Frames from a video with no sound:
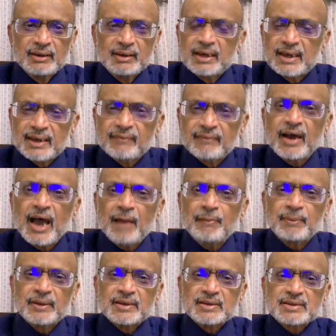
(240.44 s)
it never
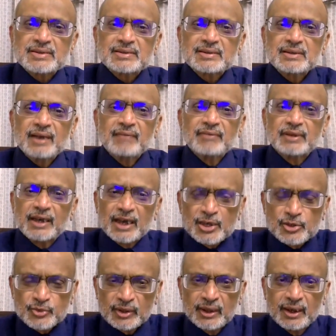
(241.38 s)
happens. Everything
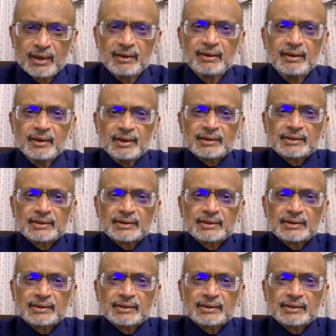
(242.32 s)
is within